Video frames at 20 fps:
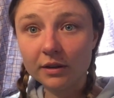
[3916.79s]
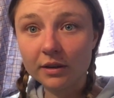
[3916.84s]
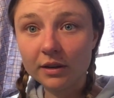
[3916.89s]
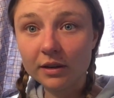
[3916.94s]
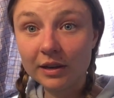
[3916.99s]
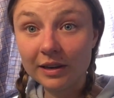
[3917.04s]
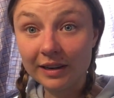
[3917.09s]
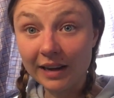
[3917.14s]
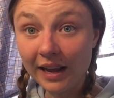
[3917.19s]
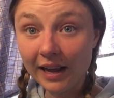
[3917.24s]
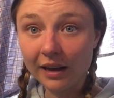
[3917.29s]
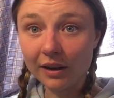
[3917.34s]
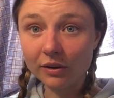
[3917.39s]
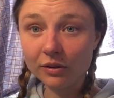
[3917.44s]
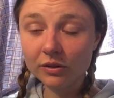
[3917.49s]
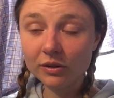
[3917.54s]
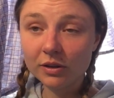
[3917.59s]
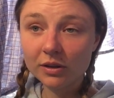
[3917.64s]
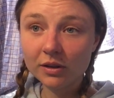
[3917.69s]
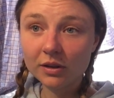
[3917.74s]
and
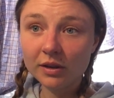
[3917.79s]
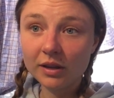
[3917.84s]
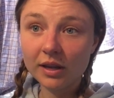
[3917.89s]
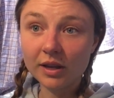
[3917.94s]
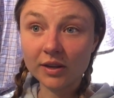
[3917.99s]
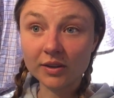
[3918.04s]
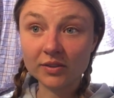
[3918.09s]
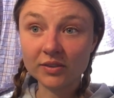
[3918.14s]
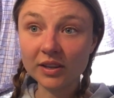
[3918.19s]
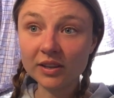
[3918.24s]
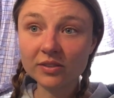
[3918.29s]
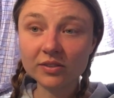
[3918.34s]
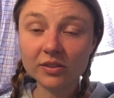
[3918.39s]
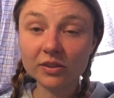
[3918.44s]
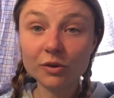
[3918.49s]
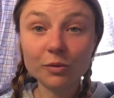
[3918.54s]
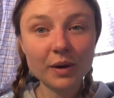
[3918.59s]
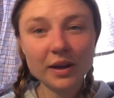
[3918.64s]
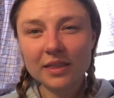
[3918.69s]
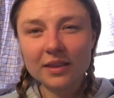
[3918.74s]
now exists in a
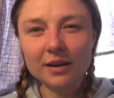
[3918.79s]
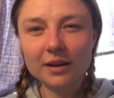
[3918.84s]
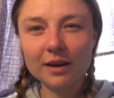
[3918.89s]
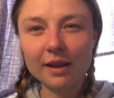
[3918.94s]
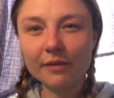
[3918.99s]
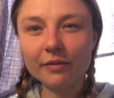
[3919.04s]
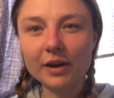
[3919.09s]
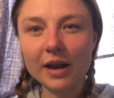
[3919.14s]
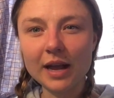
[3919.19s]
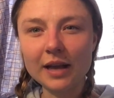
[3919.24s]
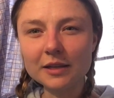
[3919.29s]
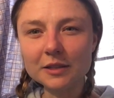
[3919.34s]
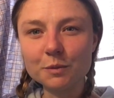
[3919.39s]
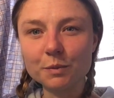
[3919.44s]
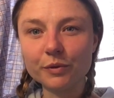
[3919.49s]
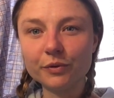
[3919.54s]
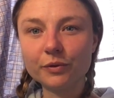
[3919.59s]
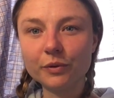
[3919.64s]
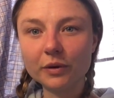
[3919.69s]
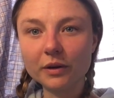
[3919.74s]
way that it never has
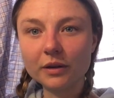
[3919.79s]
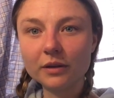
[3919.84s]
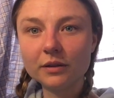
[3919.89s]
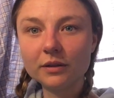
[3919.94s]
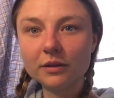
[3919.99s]
before.